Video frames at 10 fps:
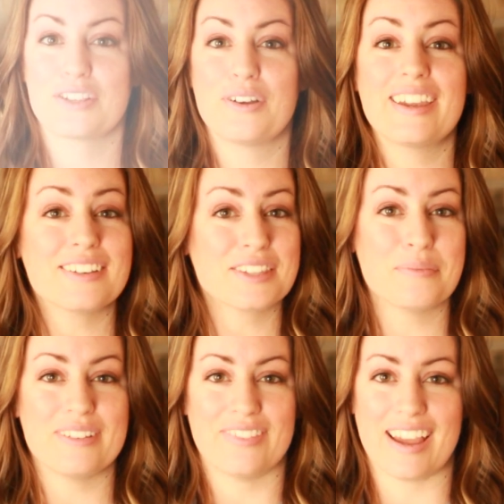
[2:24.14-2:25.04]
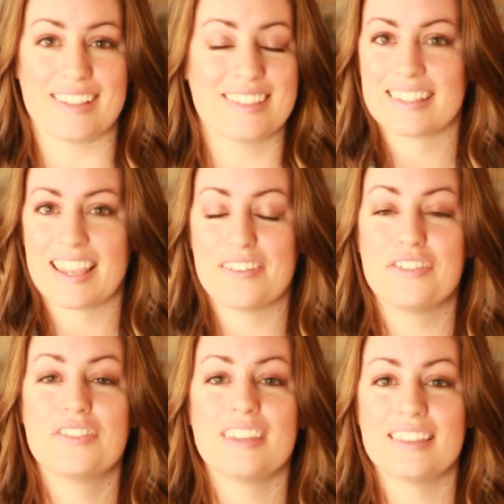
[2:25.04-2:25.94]
So here's some advice. If
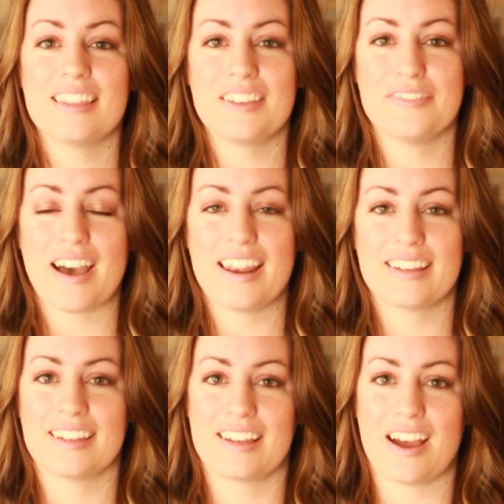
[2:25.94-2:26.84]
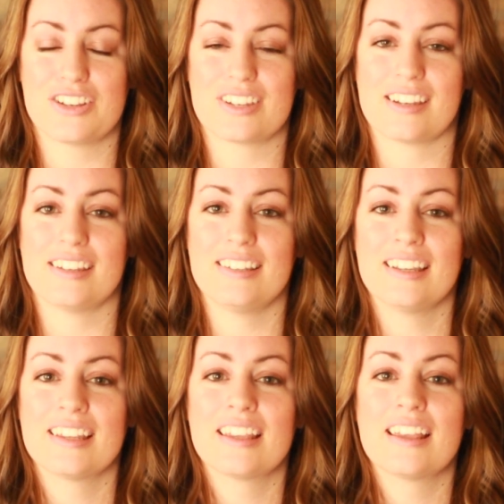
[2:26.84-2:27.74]
you think that you've had a concussion,
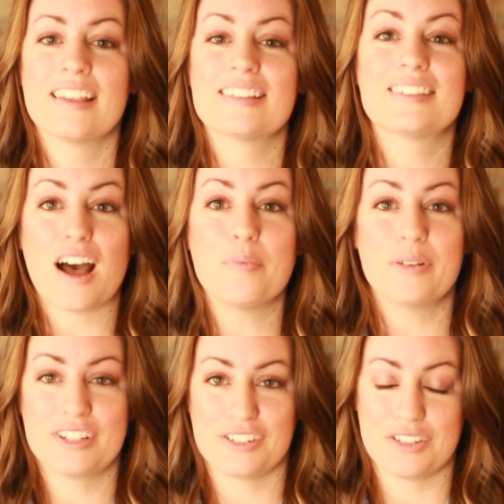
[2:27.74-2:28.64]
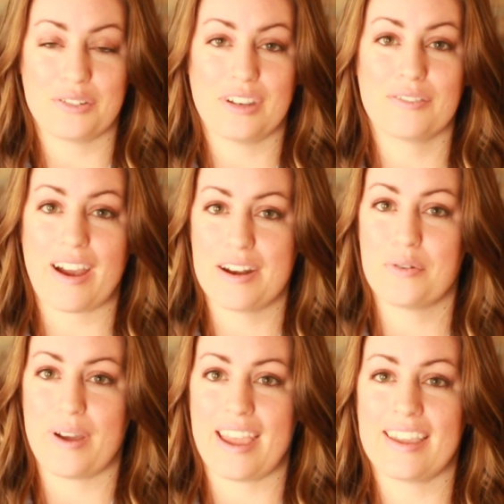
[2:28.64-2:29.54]
stop what you're doing right
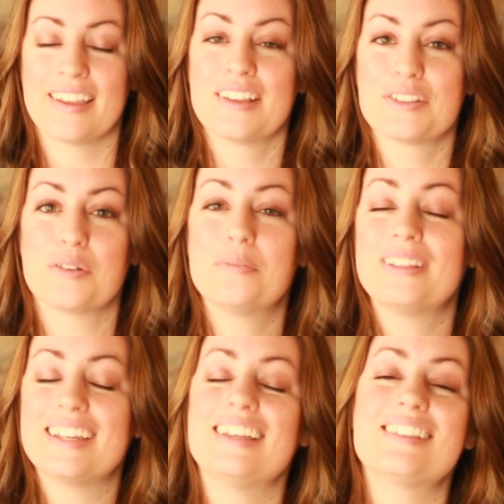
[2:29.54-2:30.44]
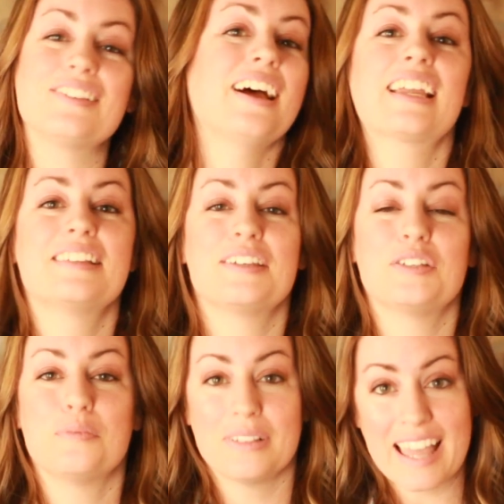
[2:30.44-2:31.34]
away. So please do not
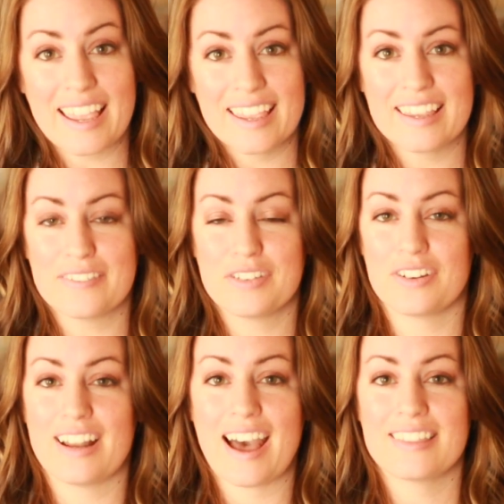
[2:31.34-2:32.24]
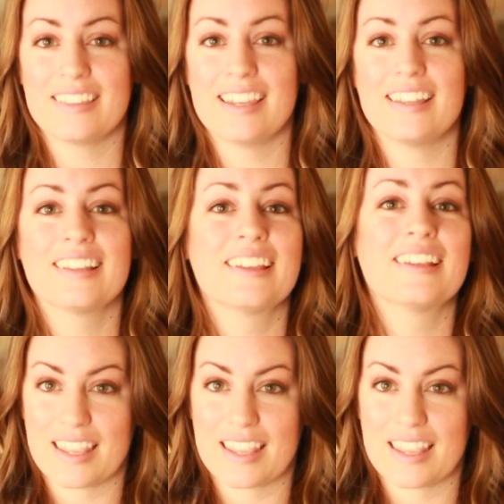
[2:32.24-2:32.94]
continue playing if you're an athlete.